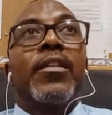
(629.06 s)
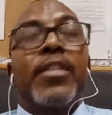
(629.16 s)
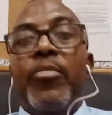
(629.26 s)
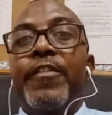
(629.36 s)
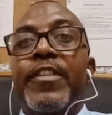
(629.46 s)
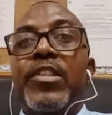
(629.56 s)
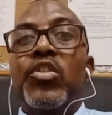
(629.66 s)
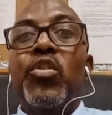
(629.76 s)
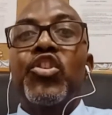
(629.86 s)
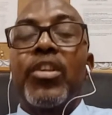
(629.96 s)
type of
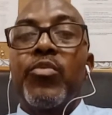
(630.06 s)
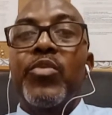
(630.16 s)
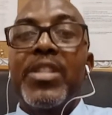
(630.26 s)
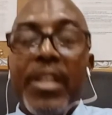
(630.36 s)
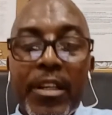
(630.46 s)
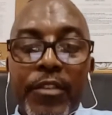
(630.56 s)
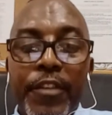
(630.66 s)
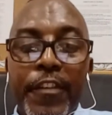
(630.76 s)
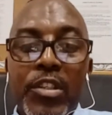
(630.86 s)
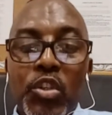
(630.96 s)
frustration, and we see a lot of the
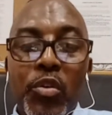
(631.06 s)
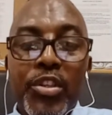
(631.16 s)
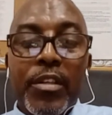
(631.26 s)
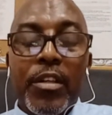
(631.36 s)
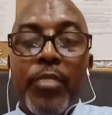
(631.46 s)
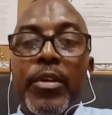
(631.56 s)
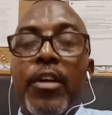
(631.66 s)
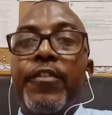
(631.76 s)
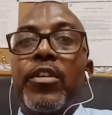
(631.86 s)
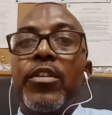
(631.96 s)
frustration coming
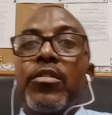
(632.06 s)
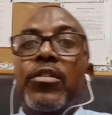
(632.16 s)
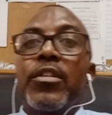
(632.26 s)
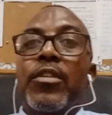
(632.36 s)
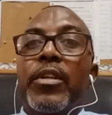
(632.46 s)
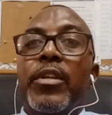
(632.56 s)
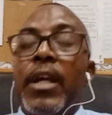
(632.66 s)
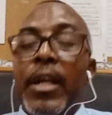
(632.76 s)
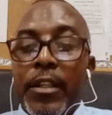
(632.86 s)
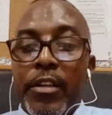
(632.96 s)
out for the young children.
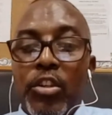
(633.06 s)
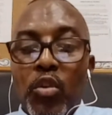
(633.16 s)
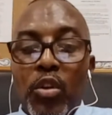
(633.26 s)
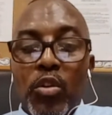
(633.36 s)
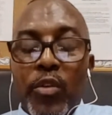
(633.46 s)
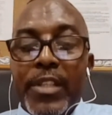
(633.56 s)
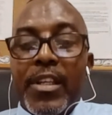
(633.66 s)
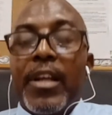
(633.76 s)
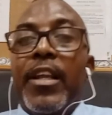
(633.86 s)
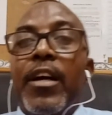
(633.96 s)
Now, they don't know
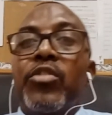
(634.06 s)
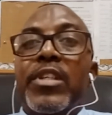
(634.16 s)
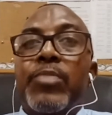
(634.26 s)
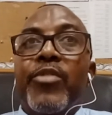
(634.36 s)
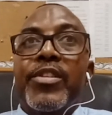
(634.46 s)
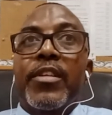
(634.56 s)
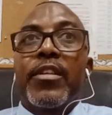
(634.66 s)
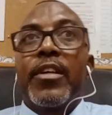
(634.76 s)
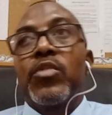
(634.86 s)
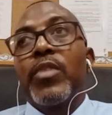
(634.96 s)
exactly how to express that,
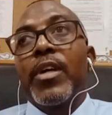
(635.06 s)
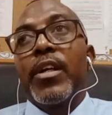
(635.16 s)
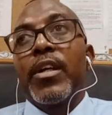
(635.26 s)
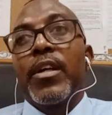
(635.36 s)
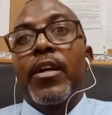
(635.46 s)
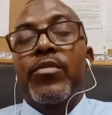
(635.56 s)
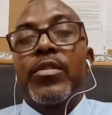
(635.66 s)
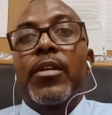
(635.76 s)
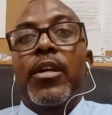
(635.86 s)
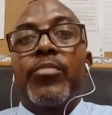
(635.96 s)
and that is where counseling
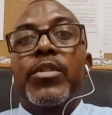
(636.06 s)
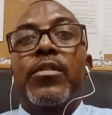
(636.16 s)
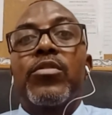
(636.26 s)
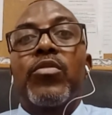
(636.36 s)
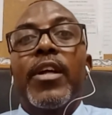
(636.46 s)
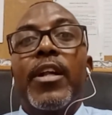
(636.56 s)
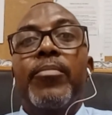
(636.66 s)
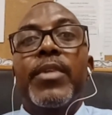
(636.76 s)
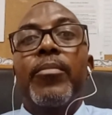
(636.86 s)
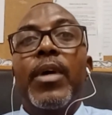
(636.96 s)
comes in to help
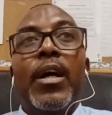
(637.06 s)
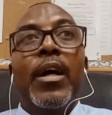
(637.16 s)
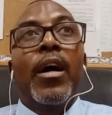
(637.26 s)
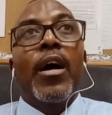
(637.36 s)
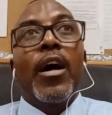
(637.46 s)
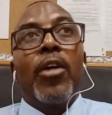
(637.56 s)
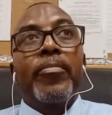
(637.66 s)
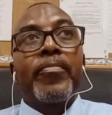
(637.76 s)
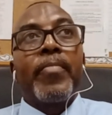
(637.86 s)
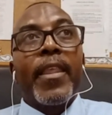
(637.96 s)
them
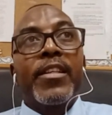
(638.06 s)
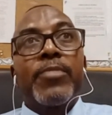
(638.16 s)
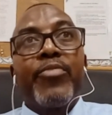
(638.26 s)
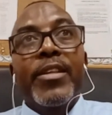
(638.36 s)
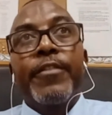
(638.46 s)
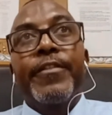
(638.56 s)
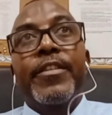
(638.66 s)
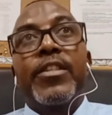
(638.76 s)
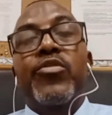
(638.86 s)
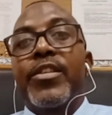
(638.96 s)
express their
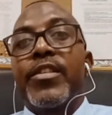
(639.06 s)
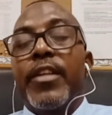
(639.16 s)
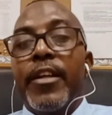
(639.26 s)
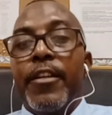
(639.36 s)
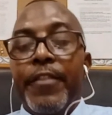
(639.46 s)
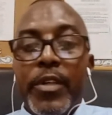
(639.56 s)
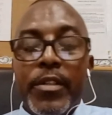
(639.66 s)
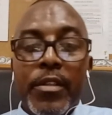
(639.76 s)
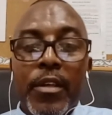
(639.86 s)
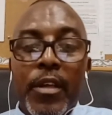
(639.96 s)
frustrations in healthy
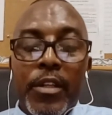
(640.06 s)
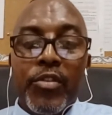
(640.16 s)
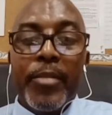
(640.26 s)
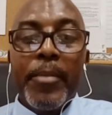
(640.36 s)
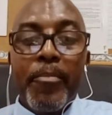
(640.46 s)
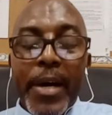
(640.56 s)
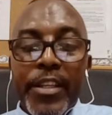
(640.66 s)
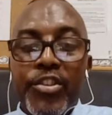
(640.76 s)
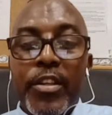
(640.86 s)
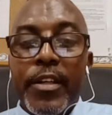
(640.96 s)
ways, to help them
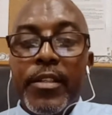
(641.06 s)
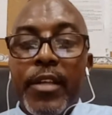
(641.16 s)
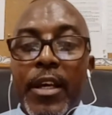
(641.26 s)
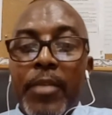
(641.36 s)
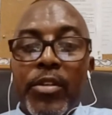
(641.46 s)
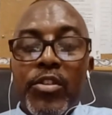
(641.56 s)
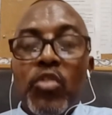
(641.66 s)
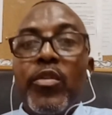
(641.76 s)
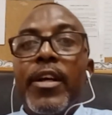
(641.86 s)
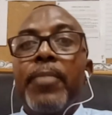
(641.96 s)
manage that, but
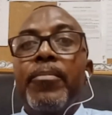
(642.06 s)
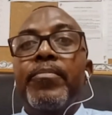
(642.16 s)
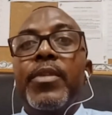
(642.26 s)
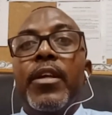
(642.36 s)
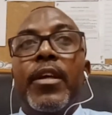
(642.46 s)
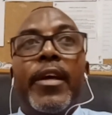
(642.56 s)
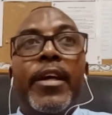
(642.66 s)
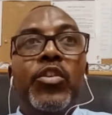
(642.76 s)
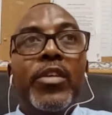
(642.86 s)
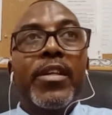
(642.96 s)
also to help the
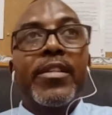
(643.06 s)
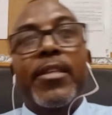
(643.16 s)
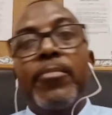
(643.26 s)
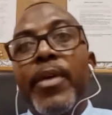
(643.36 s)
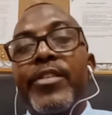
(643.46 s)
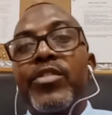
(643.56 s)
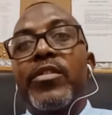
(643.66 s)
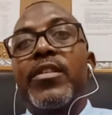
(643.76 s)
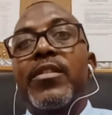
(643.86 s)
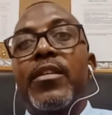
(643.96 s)
educators and parents
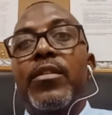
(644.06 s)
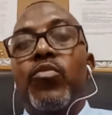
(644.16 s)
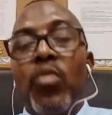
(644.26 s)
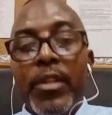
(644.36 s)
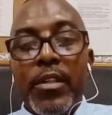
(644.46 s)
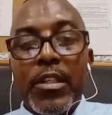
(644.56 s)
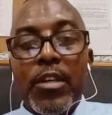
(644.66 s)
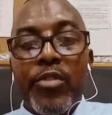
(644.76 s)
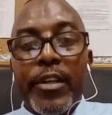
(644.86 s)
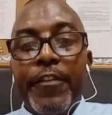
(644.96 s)
understand what the
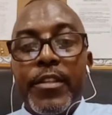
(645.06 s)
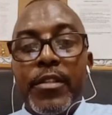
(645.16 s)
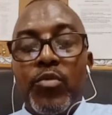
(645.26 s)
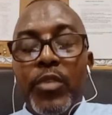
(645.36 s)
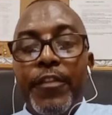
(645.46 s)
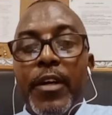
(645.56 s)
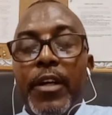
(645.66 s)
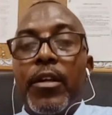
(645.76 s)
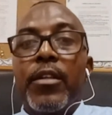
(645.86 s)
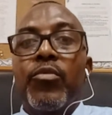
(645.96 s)
children are faced with
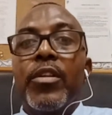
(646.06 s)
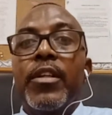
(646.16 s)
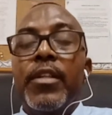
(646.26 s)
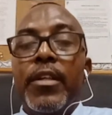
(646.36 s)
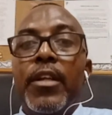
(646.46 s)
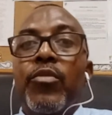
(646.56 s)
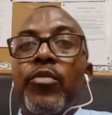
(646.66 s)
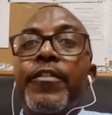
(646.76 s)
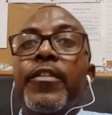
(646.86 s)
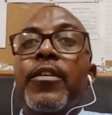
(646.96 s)
and what they're dealing with.